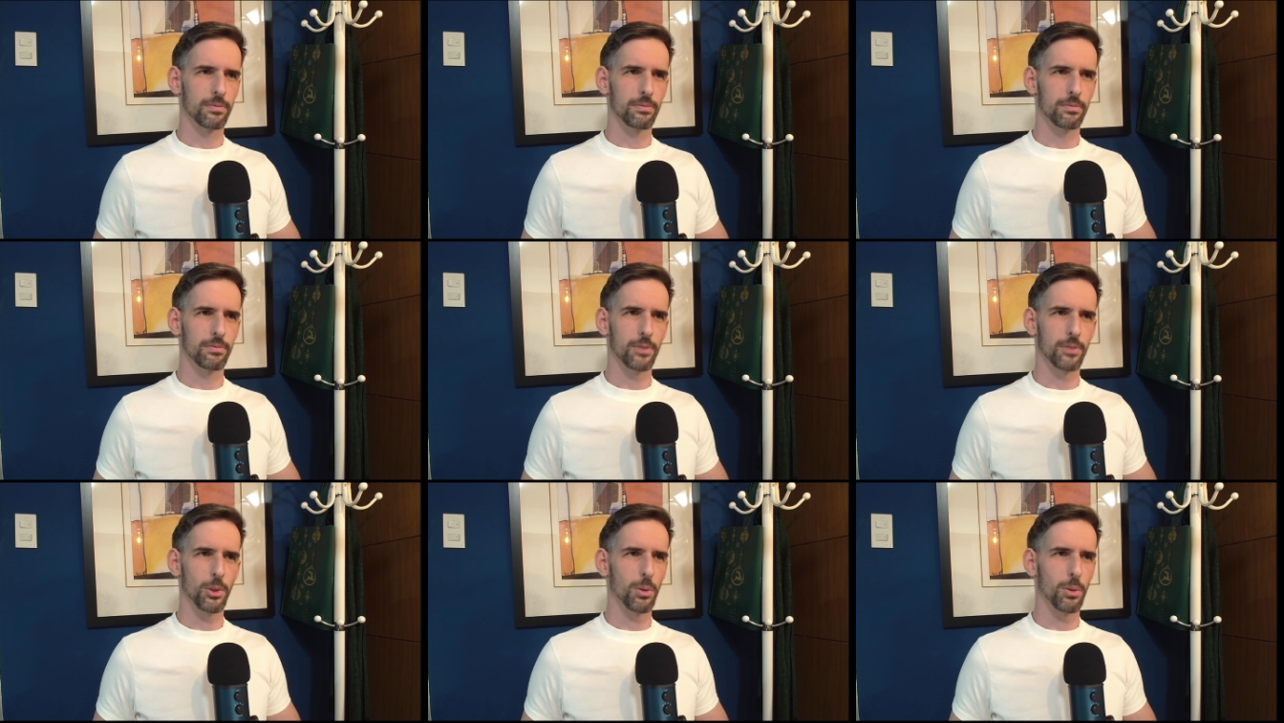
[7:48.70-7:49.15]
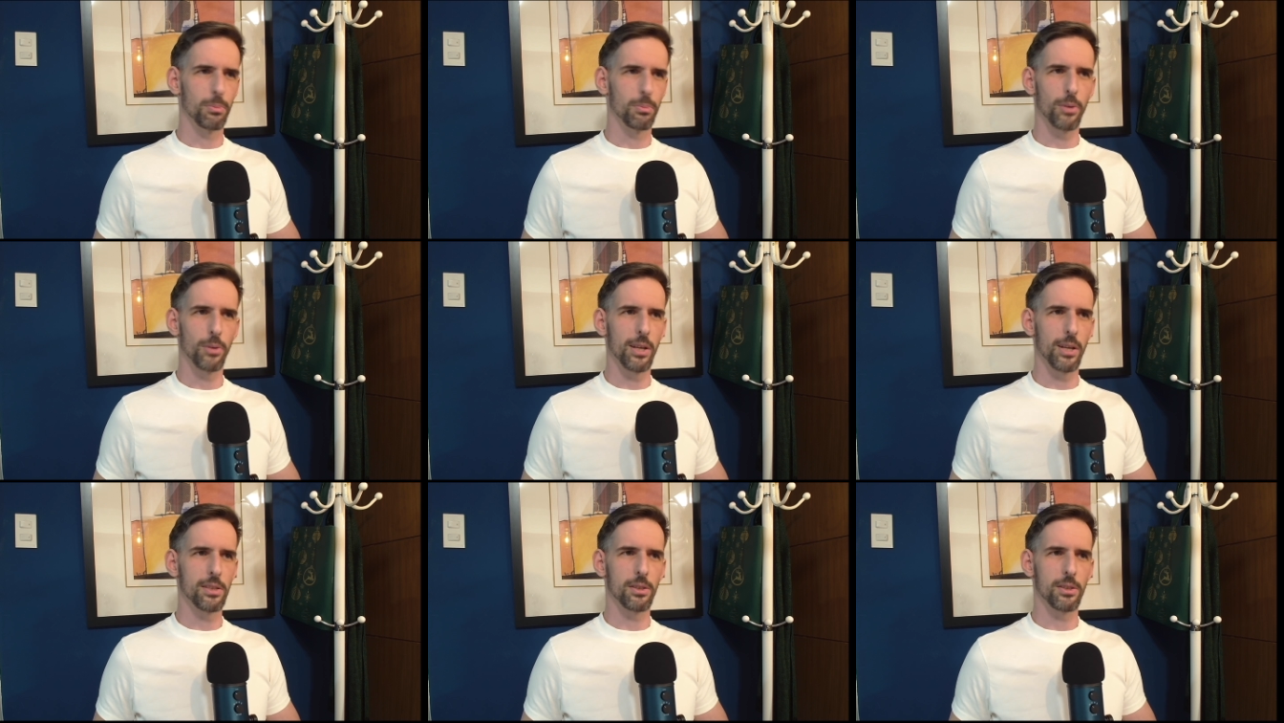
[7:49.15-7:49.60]
to
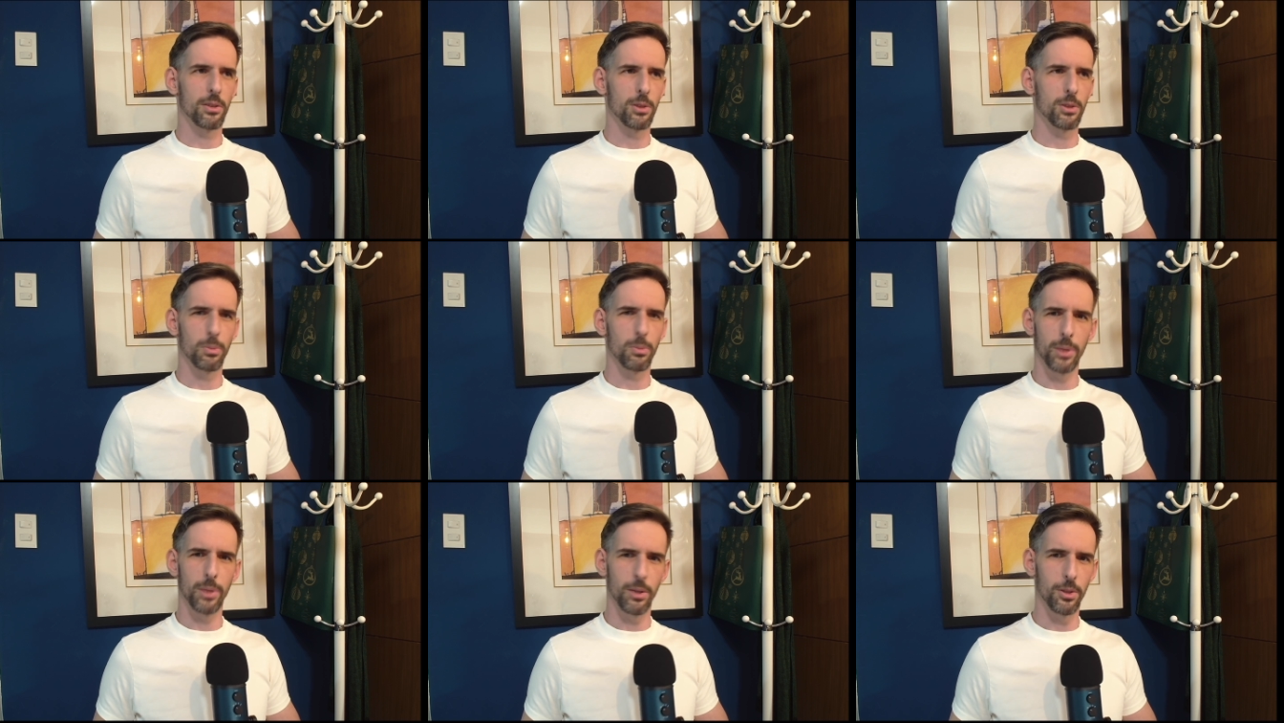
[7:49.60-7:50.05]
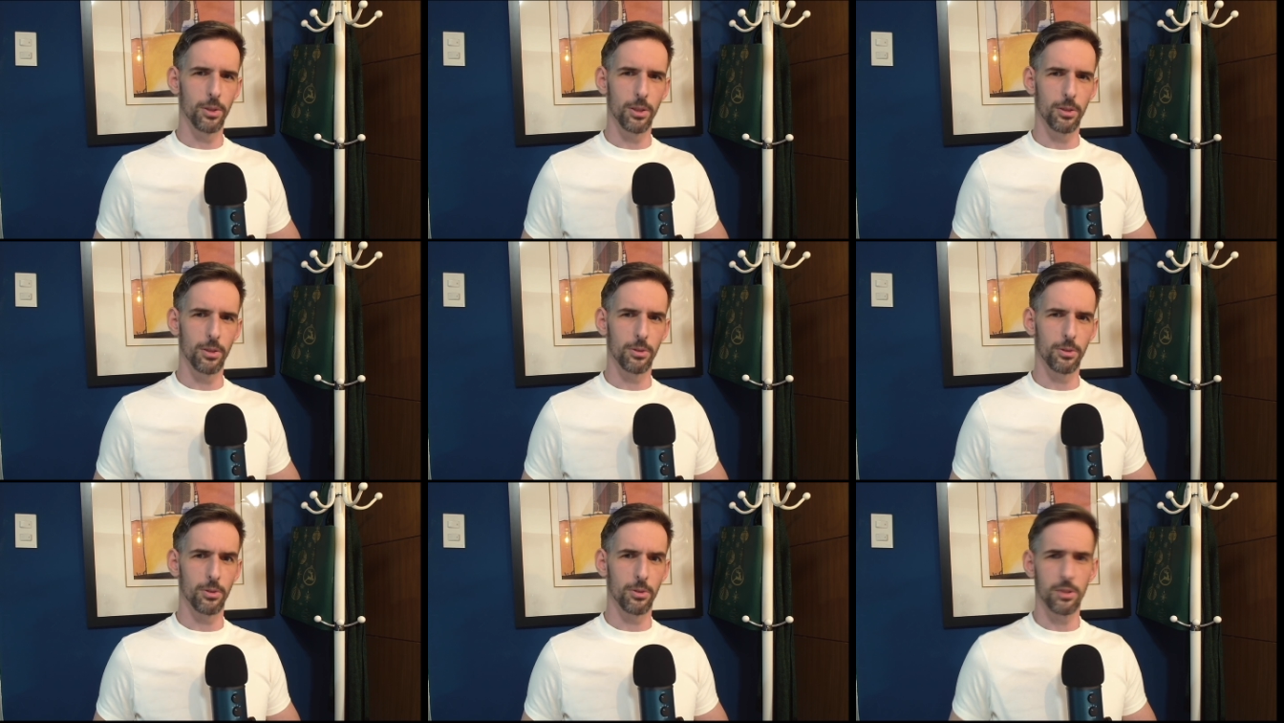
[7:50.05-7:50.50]
impress your
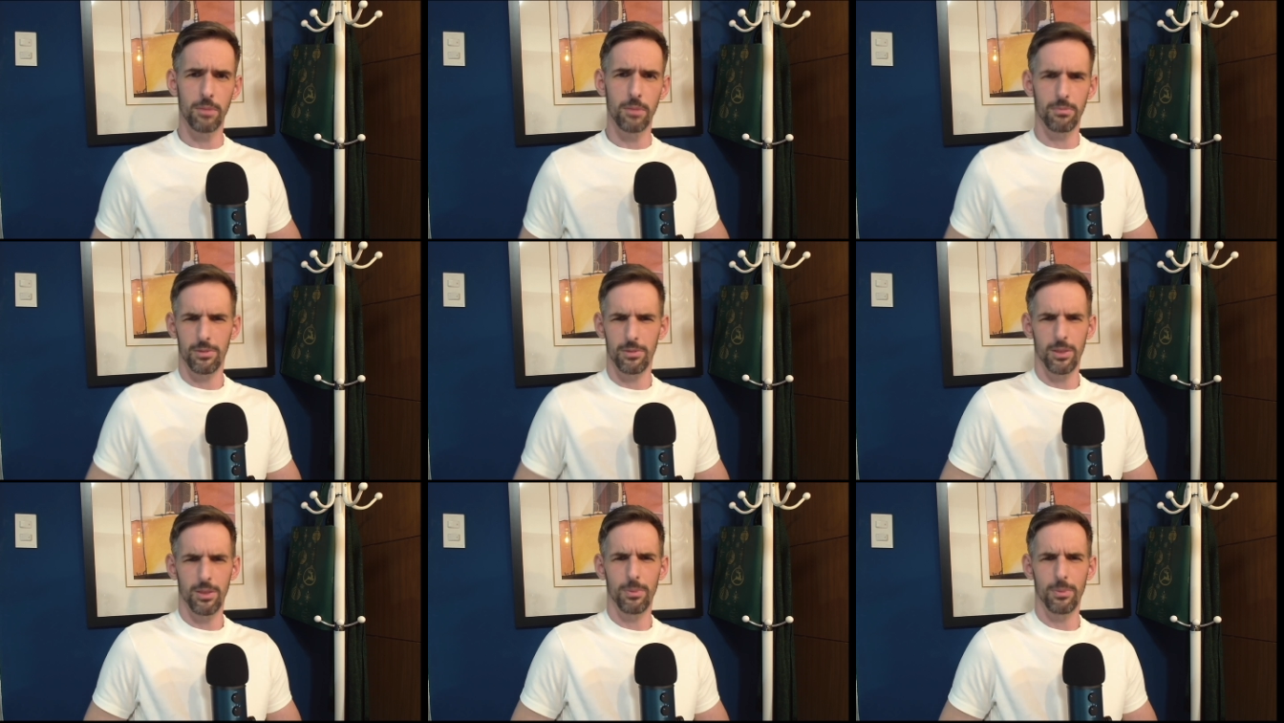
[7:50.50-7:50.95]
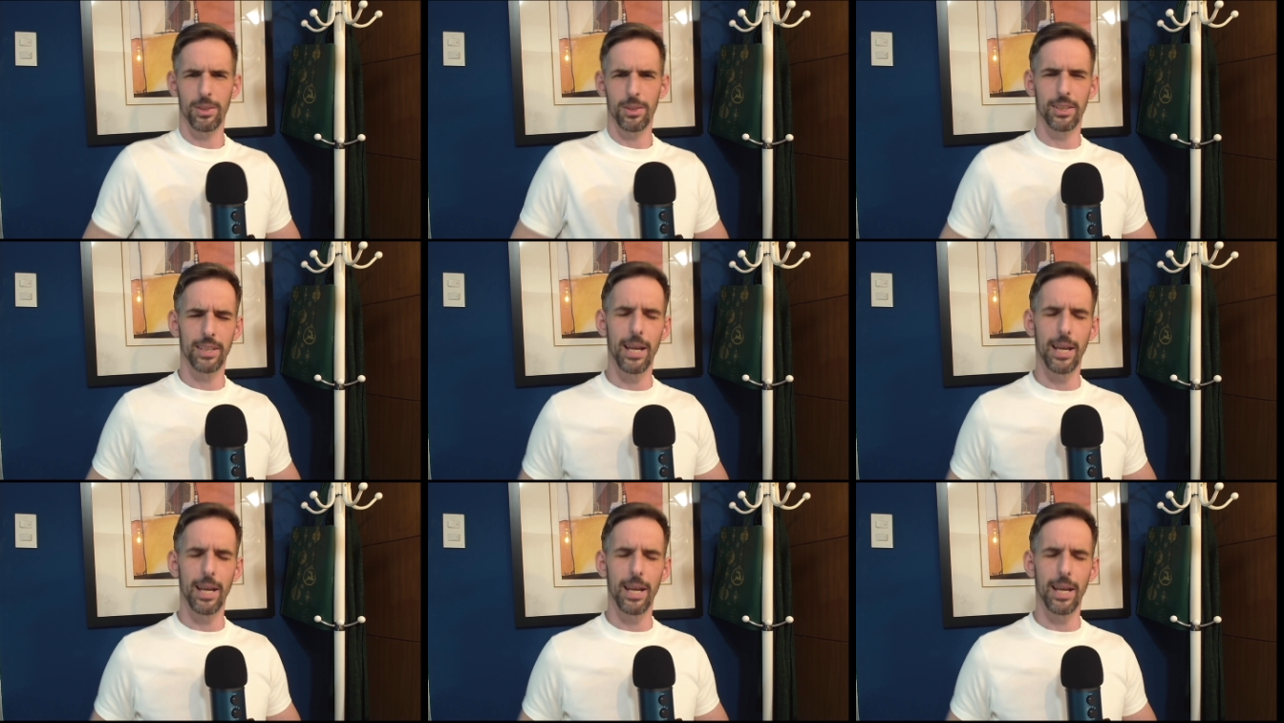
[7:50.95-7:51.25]
superiors, or something like